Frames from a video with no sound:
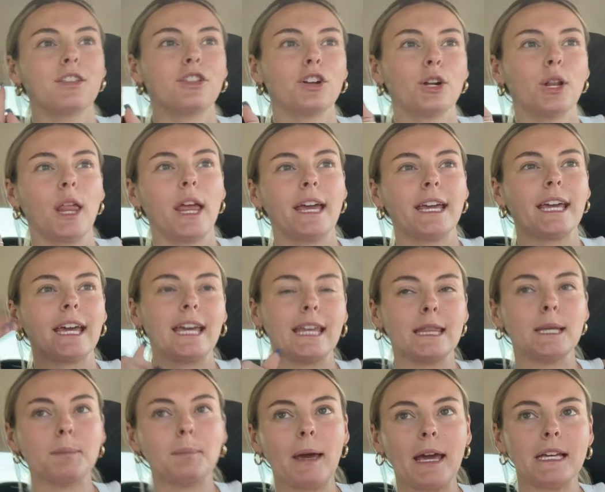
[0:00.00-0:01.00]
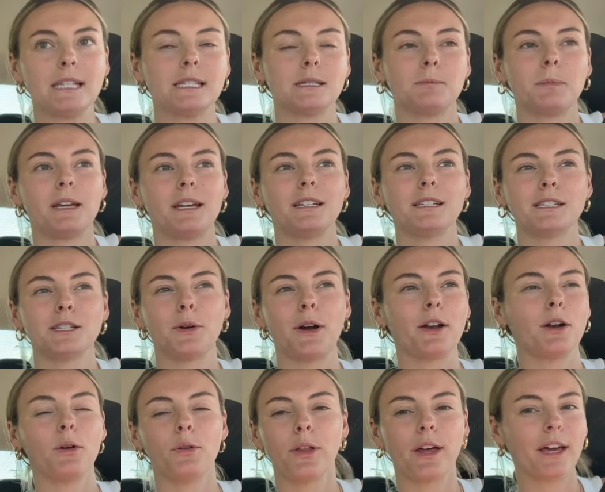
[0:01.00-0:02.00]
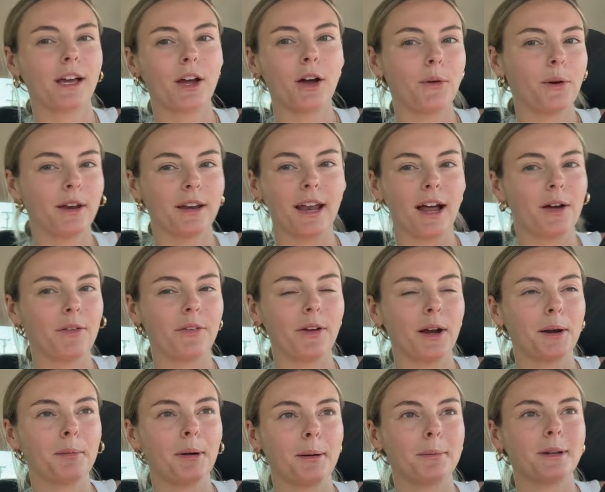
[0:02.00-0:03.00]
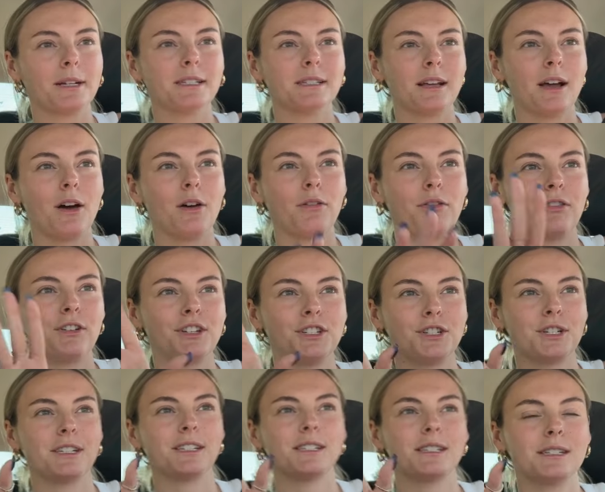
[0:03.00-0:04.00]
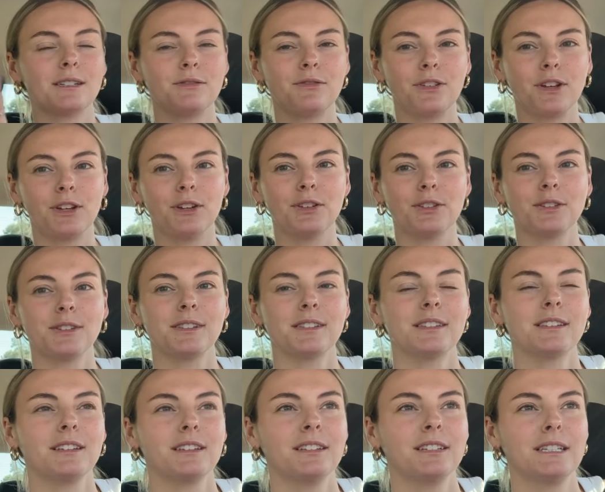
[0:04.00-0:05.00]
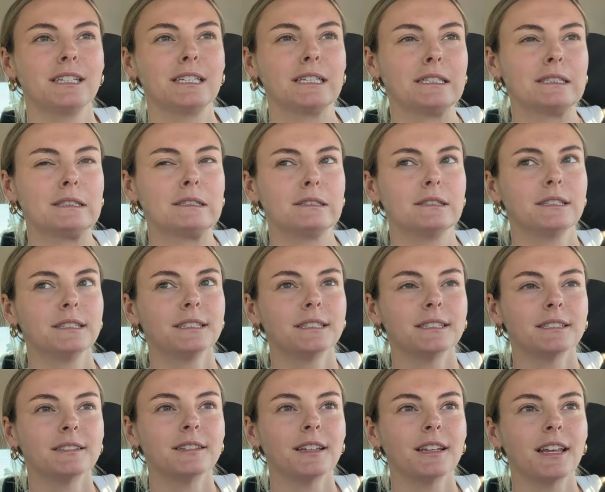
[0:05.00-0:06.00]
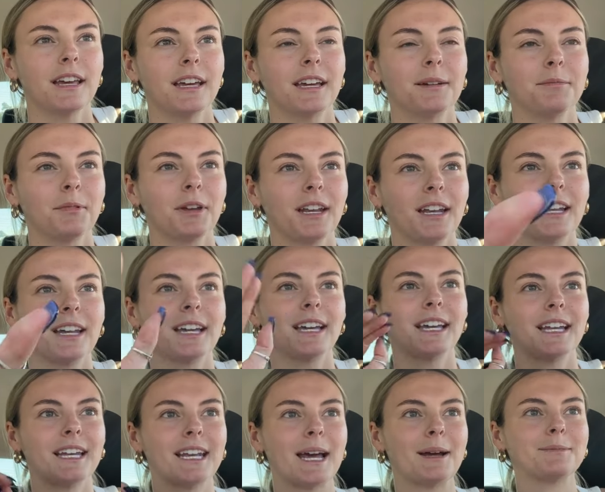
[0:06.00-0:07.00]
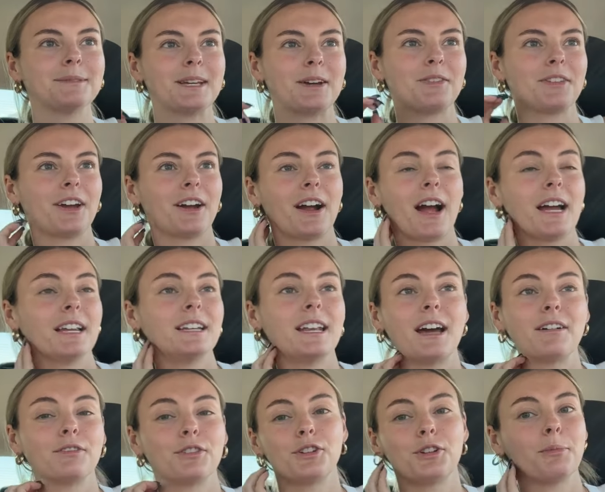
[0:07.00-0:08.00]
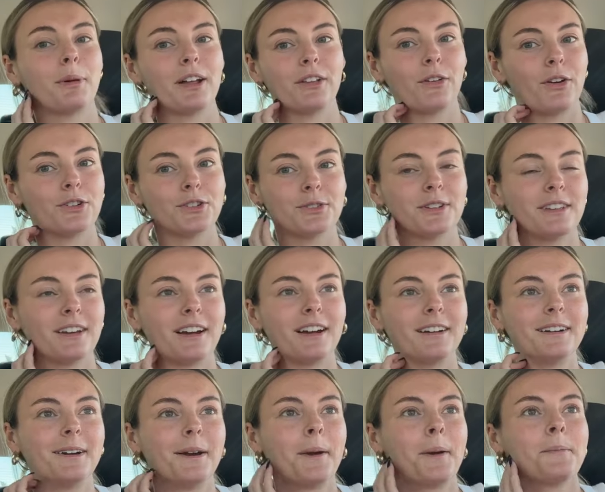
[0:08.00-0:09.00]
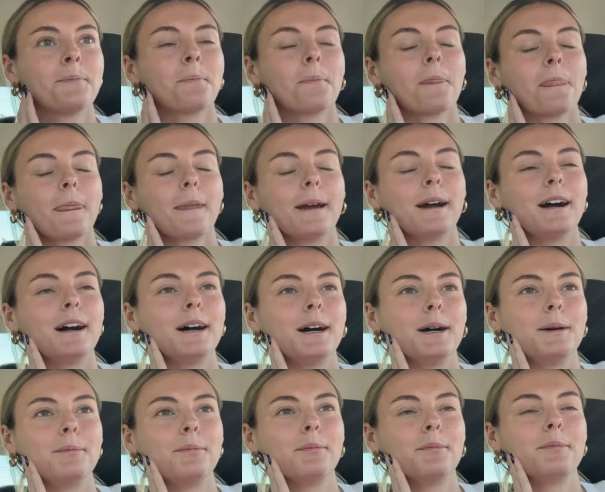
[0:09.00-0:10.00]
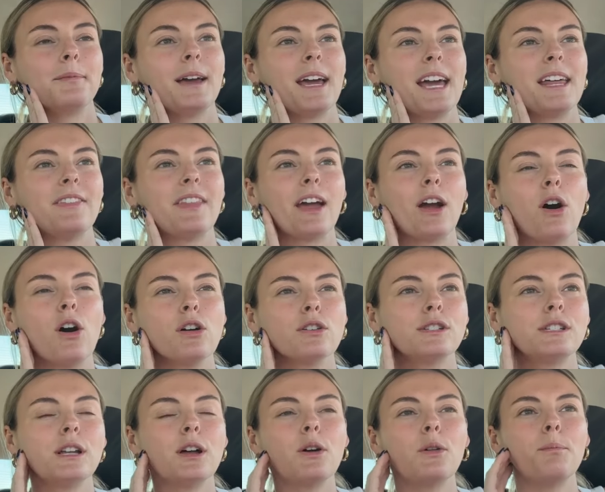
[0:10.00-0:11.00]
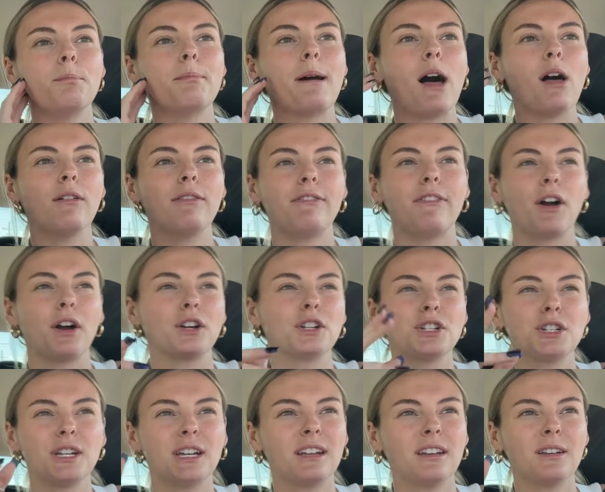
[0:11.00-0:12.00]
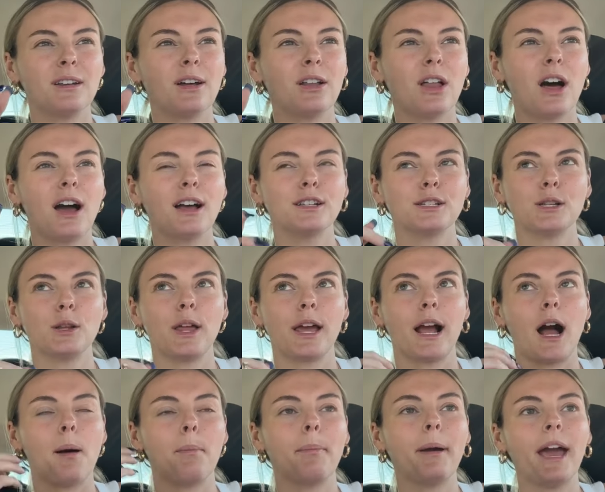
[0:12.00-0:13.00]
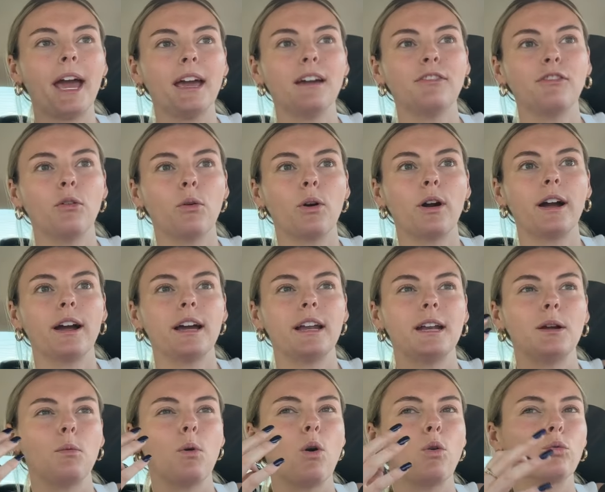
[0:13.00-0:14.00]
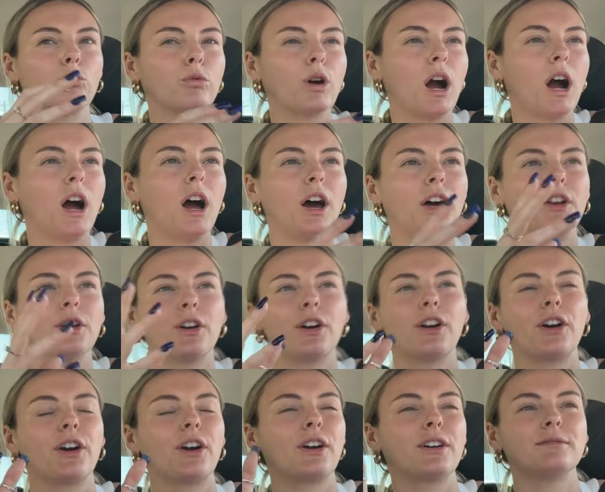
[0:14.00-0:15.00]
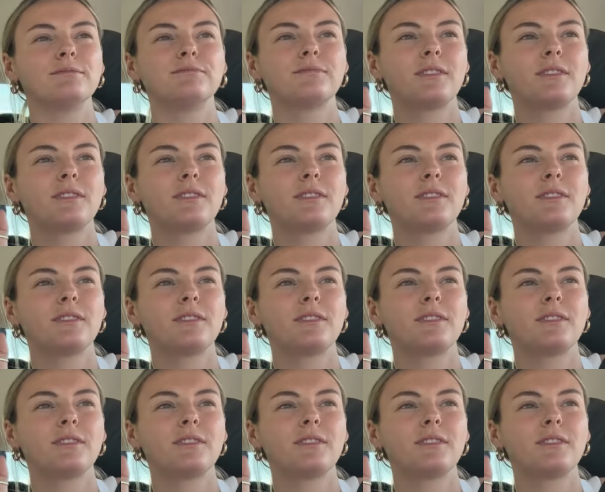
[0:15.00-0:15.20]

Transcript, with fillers: they're like in the basement, so I don't like going down there by myself. It just feels like I'm gonna get kidnapped down there. I would never do my laundry there. Um, and they also malfunction a lot, so like I'll pay for it and it won't run or